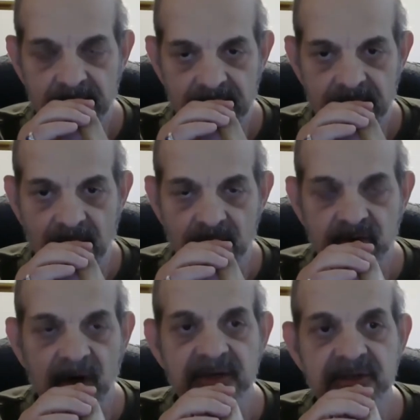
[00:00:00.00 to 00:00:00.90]
Don't
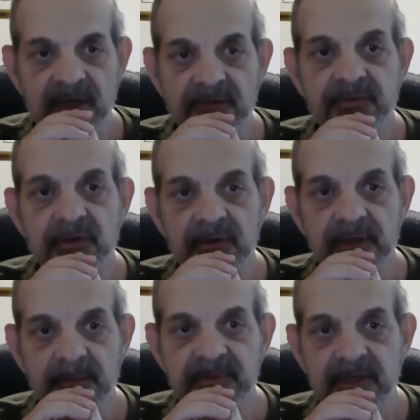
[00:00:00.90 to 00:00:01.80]
try to stuff your
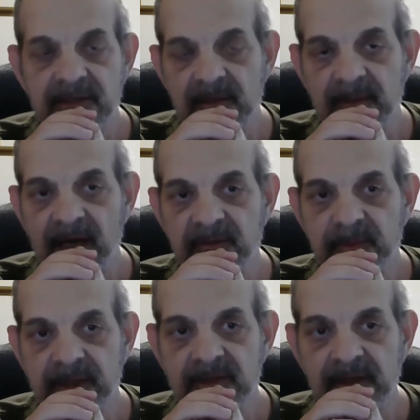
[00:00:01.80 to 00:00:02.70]
lips into the
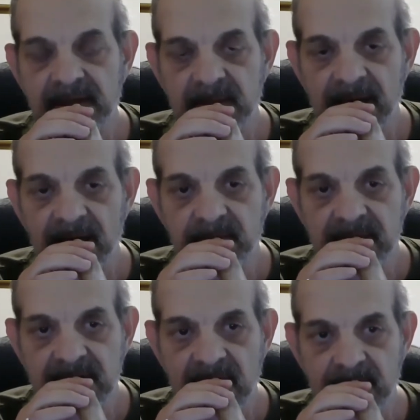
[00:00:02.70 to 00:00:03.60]
mouthpiece. Let the
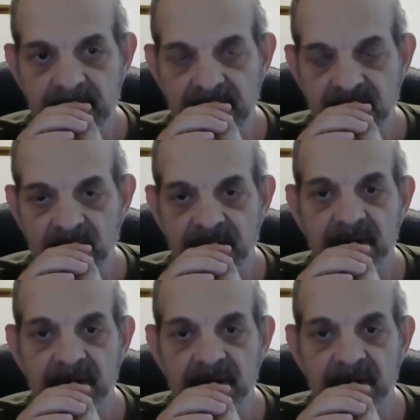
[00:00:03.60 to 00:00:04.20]
mouthpiece come in between your